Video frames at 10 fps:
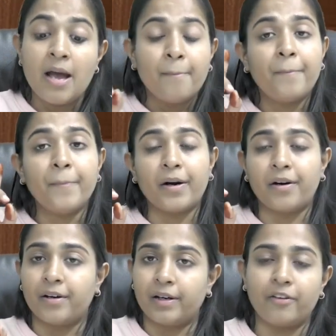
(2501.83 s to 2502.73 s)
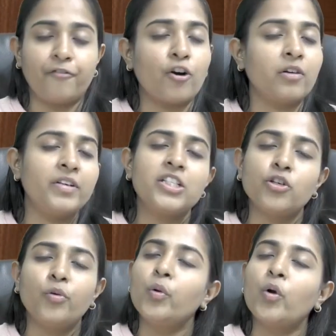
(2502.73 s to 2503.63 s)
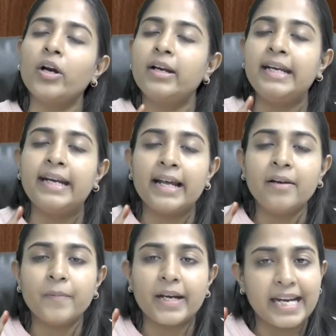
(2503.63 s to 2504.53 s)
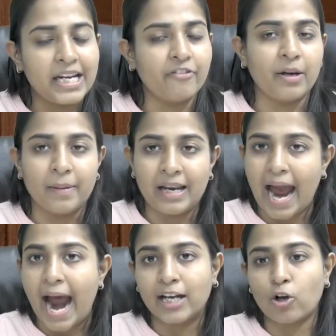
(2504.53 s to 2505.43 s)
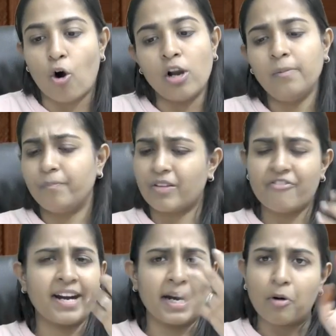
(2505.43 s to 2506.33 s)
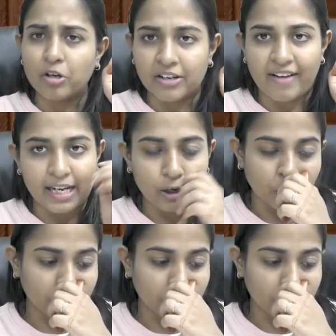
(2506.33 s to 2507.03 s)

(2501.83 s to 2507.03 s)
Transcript: for which you do not need an e-way bill at all. Forget about the value.